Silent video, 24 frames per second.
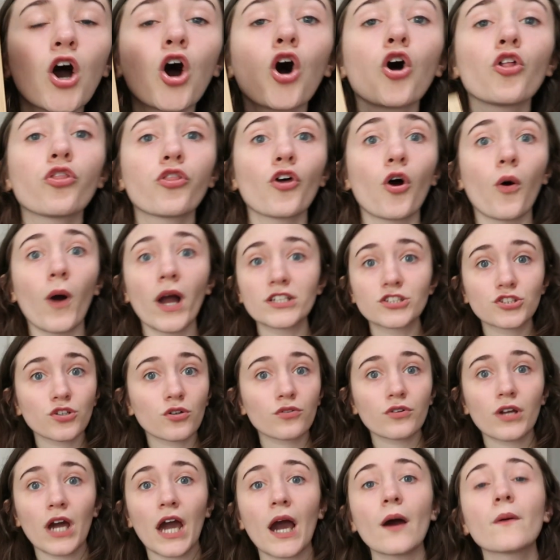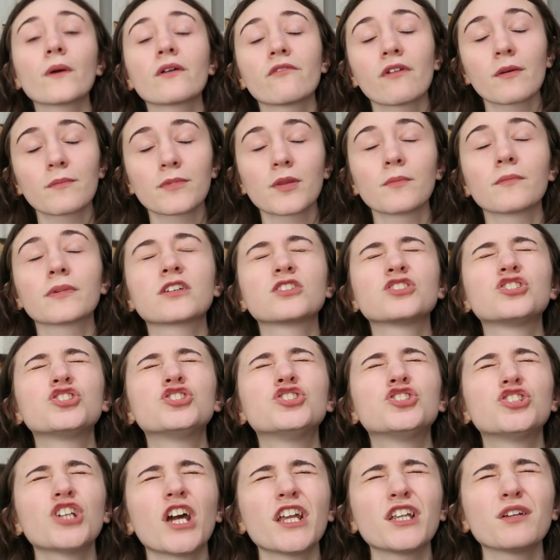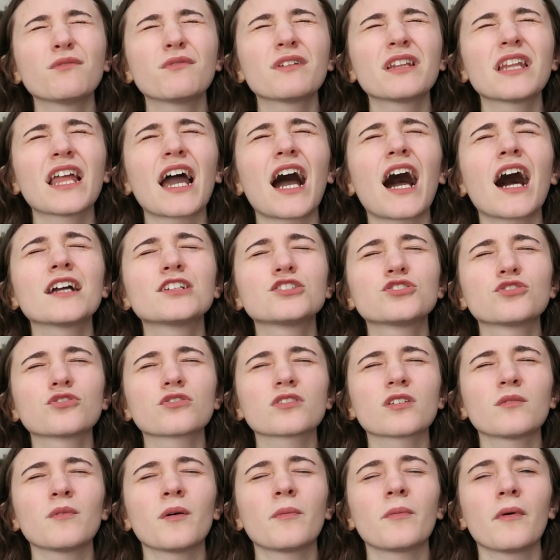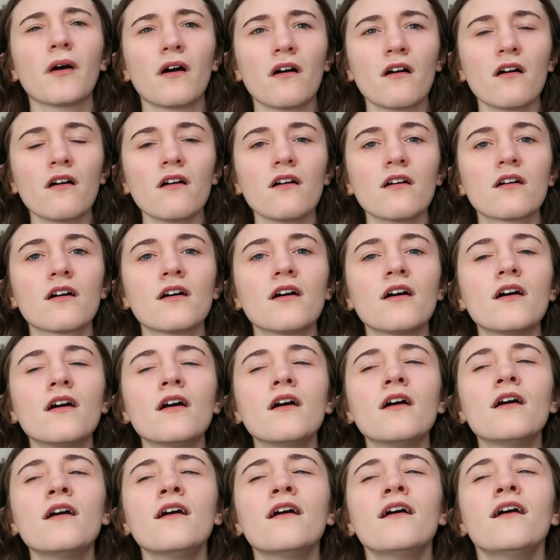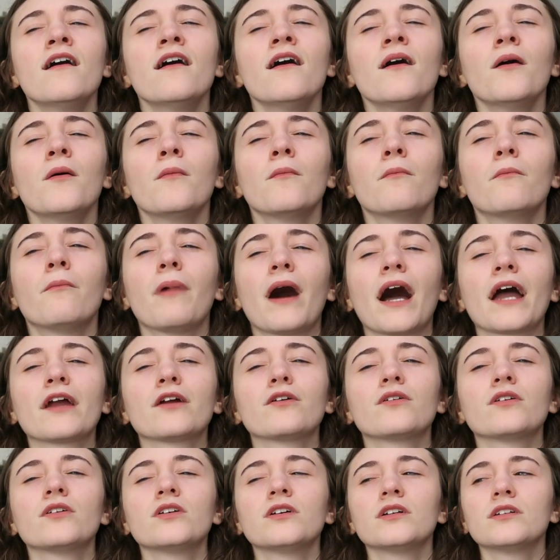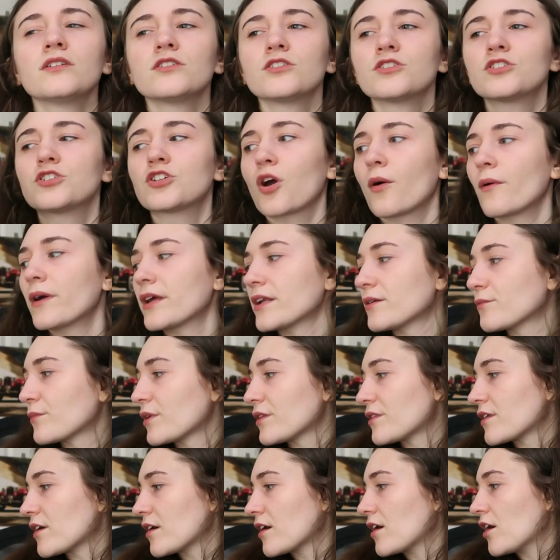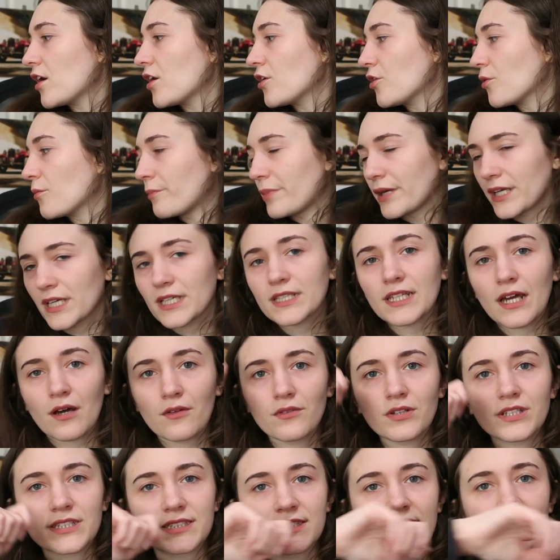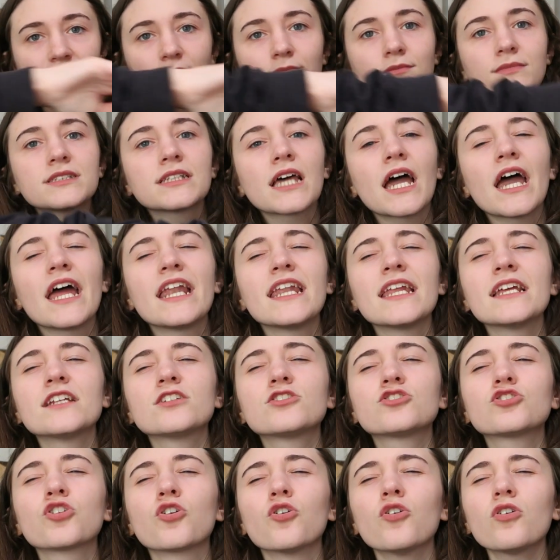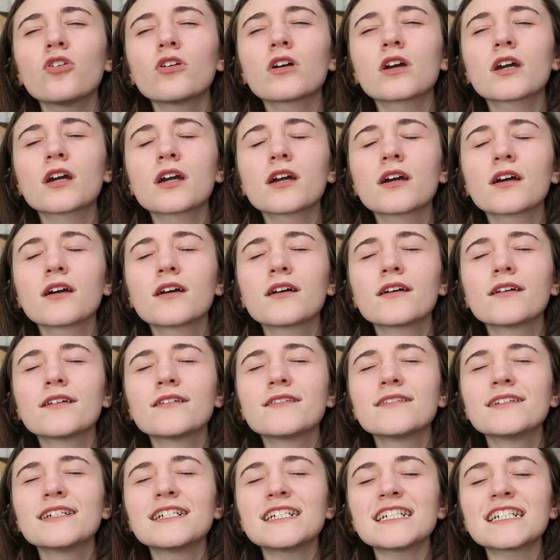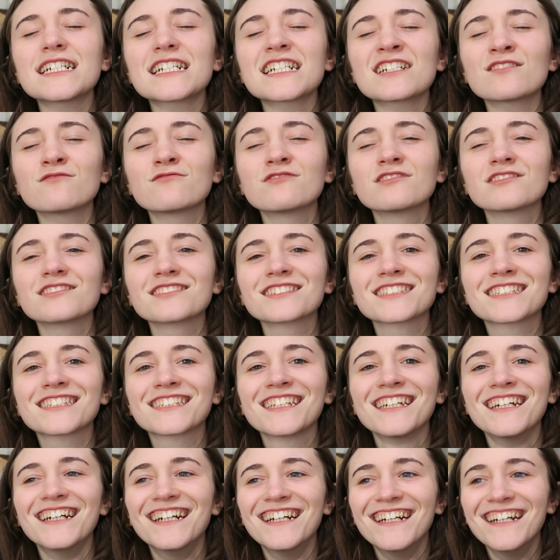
although I don't know how he ripped them, because genuinely I took them apart by going with an unpicker down the seams, and it took hours.